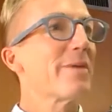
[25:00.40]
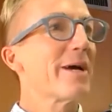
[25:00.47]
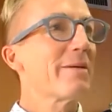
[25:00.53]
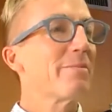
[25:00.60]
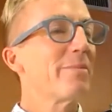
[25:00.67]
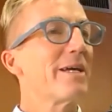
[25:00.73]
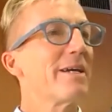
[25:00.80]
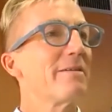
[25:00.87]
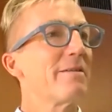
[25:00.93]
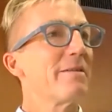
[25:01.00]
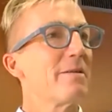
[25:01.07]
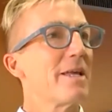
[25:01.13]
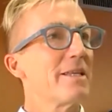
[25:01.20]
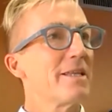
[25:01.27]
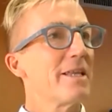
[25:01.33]
it might be,
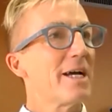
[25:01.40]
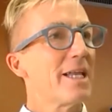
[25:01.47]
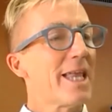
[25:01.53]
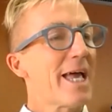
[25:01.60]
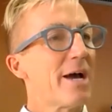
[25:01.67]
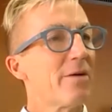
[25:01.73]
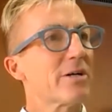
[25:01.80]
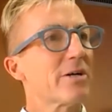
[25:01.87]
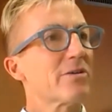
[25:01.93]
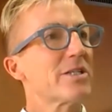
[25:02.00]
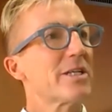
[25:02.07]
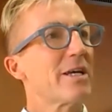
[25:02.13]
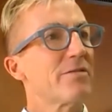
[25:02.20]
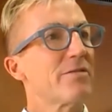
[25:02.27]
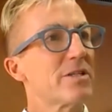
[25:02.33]
allowing
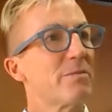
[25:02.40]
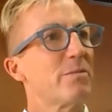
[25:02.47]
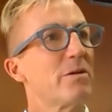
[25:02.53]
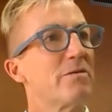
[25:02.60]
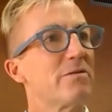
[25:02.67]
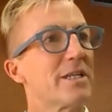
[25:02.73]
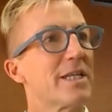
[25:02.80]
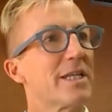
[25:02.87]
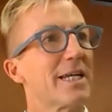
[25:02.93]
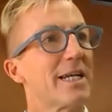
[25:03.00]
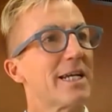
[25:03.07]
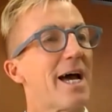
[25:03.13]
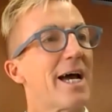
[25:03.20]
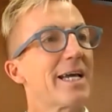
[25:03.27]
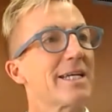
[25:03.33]
ourselves to move to that
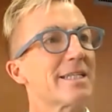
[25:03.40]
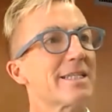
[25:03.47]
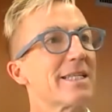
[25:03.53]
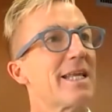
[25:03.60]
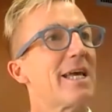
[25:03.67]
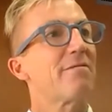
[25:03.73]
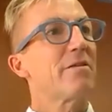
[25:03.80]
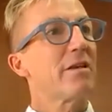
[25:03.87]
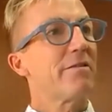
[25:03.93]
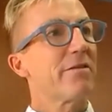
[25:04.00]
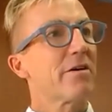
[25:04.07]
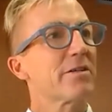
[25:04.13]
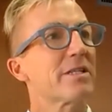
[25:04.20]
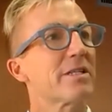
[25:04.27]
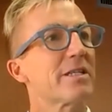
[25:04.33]
highest level of
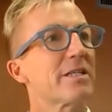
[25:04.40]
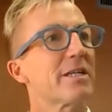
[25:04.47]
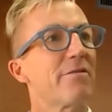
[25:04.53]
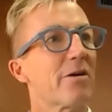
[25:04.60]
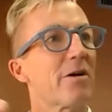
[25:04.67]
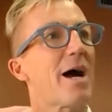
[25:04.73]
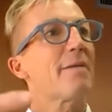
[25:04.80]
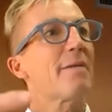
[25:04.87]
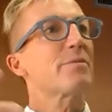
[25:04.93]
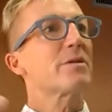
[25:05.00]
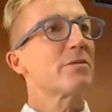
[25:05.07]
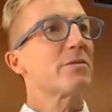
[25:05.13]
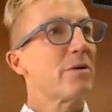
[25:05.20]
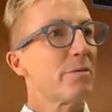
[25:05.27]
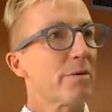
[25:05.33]
ourself, our
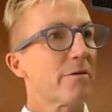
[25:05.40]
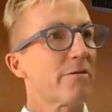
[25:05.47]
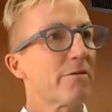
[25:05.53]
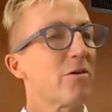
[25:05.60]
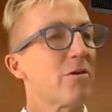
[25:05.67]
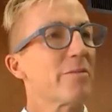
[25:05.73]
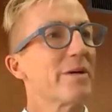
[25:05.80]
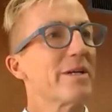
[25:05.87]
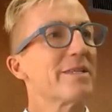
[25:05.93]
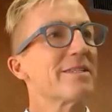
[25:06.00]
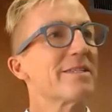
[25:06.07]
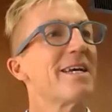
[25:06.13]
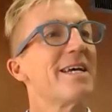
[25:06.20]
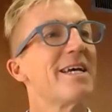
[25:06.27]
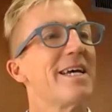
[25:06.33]
optimal performance,
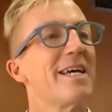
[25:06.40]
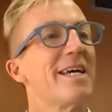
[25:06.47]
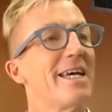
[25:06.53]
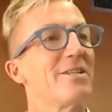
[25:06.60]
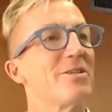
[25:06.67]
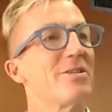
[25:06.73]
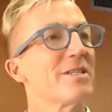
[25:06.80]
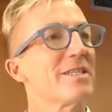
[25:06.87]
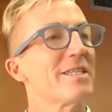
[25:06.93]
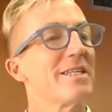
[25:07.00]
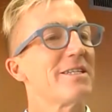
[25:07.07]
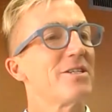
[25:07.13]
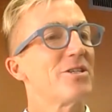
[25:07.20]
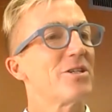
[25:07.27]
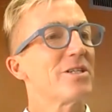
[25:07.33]
and just
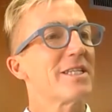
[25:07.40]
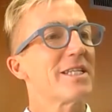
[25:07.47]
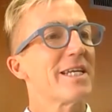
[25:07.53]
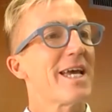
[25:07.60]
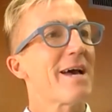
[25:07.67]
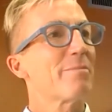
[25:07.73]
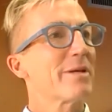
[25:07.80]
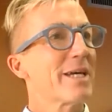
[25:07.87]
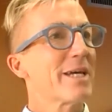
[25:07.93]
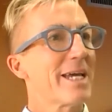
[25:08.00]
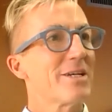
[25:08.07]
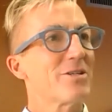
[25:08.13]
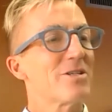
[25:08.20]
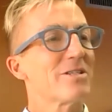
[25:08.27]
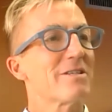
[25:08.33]
the
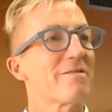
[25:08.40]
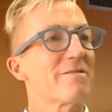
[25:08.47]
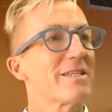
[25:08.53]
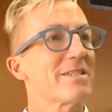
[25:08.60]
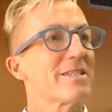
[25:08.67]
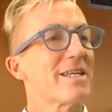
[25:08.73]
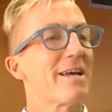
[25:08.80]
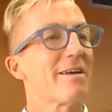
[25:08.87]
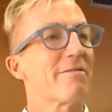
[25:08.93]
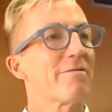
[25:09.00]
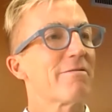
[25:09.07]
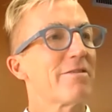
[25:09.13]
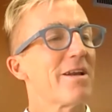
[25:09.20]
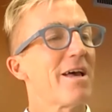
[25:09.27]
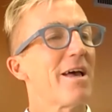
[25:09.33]
applications of this sound
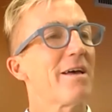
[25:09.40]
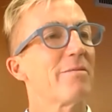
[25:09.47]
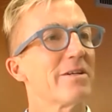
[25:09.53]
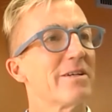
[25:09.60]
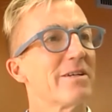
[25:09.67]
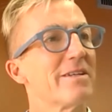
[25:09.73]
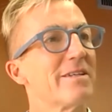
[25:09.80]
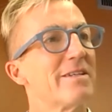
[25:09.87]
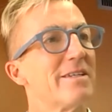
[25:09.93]
phenomenal.